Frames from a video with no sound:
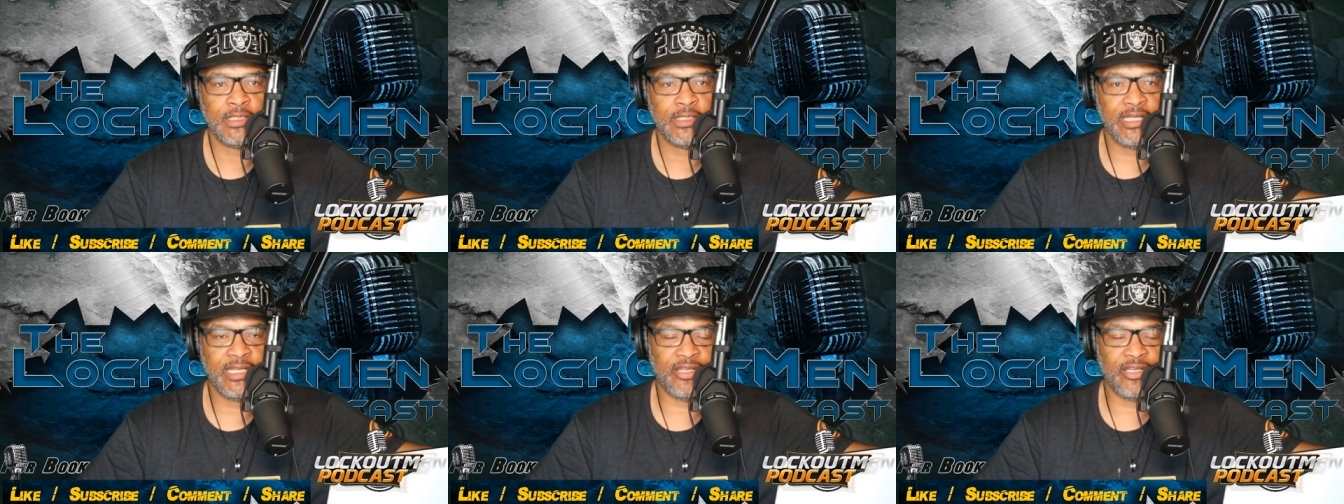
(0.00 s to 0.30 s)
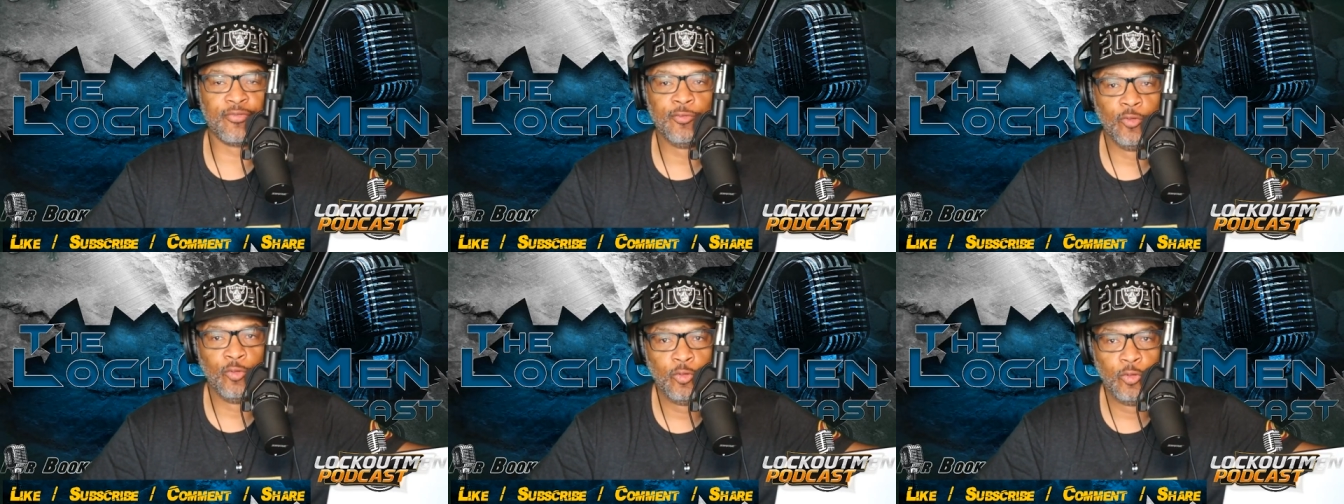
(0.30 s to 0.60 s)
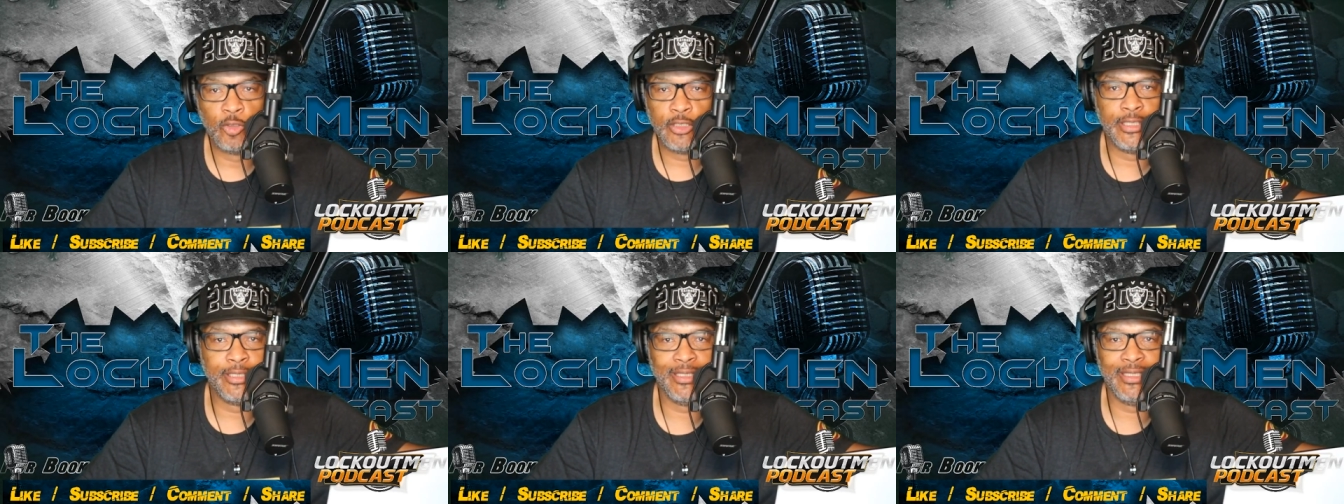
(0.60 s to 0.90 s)
is
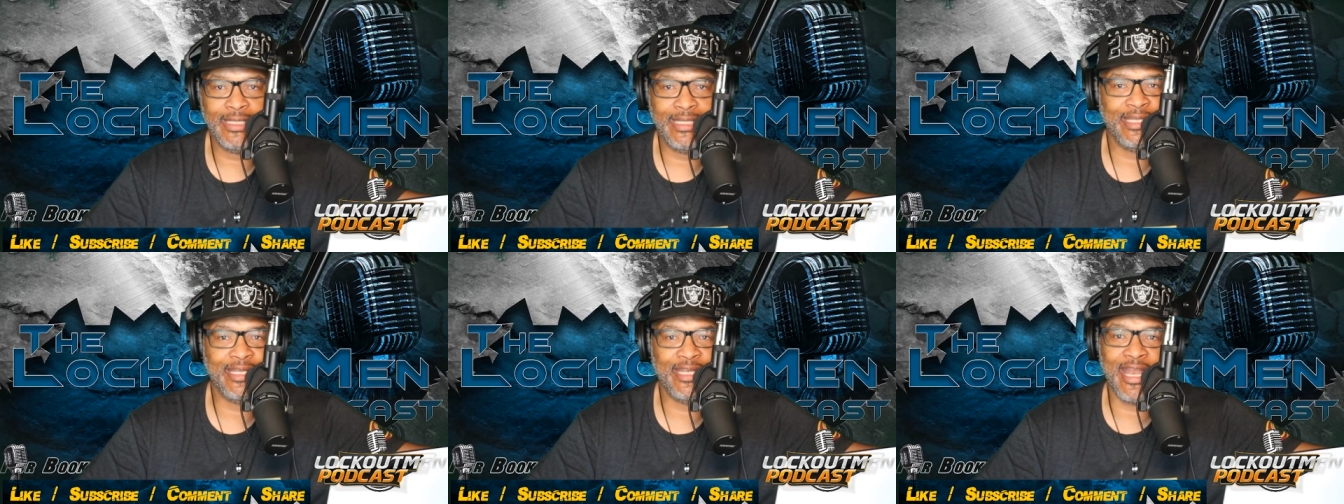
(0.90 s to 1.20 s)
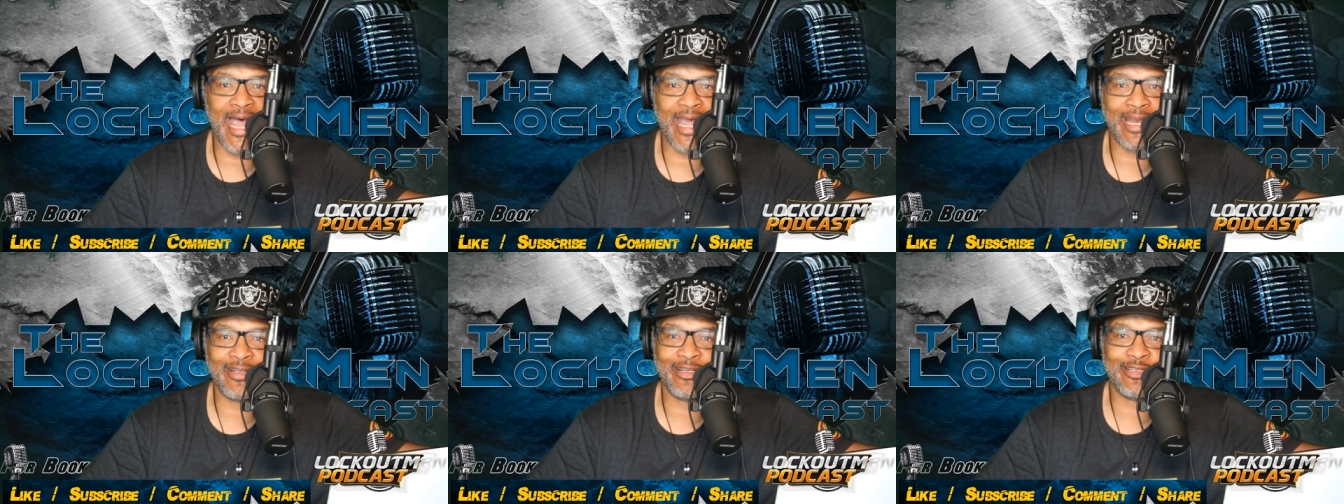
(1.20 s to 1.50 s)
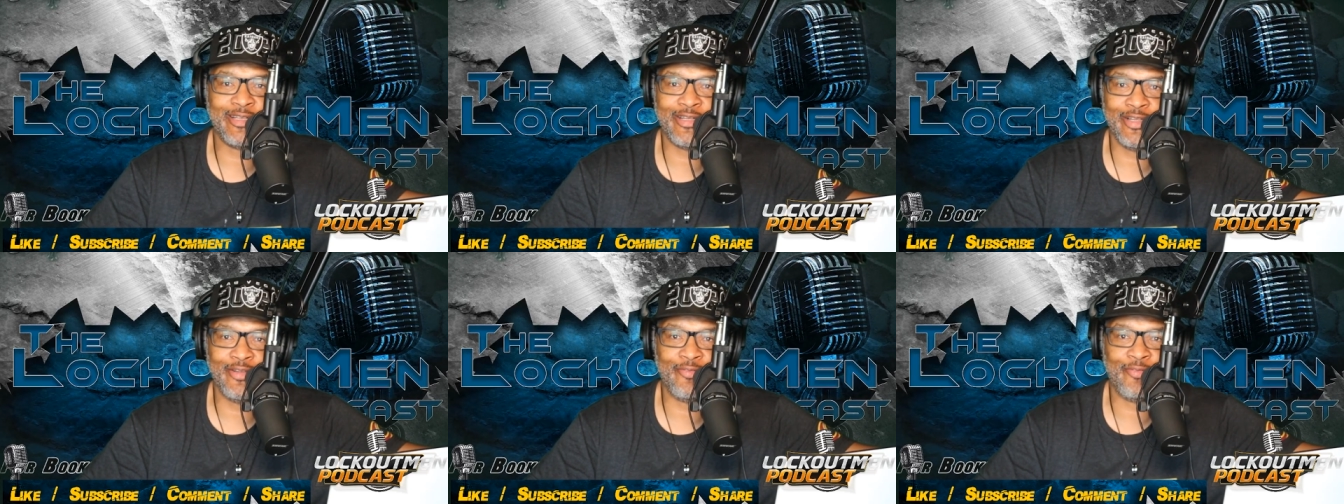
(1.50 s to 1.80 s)
really not a
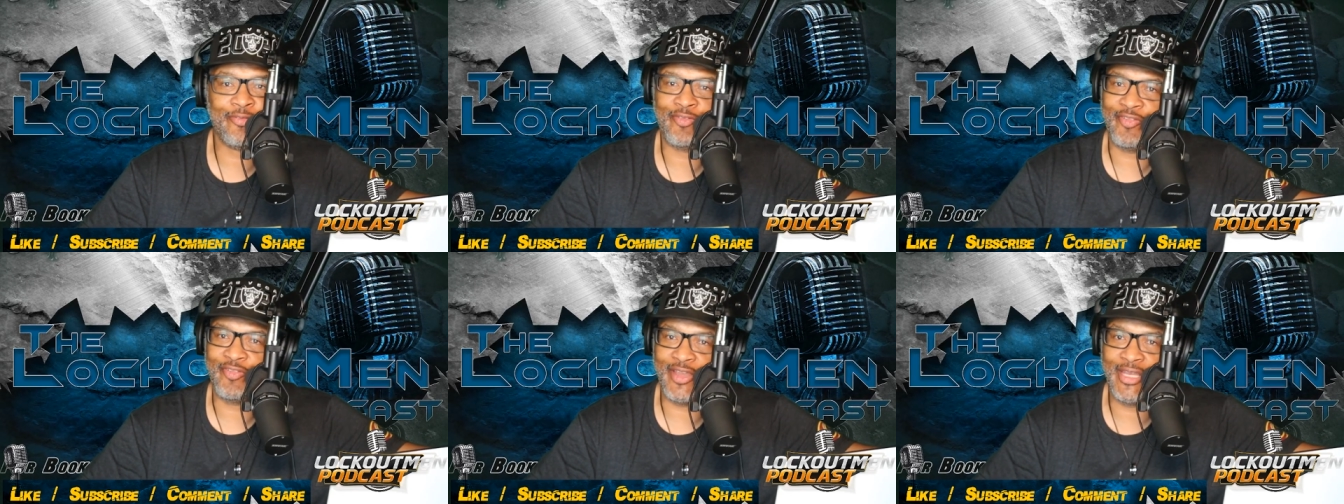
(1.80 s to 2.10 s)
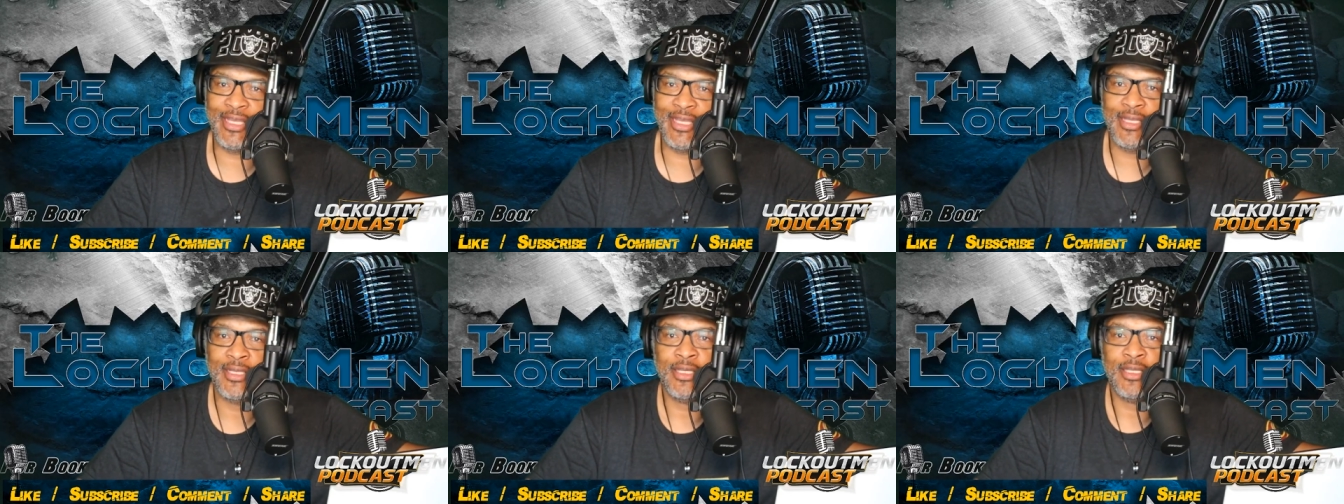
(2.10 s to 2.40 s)
good fit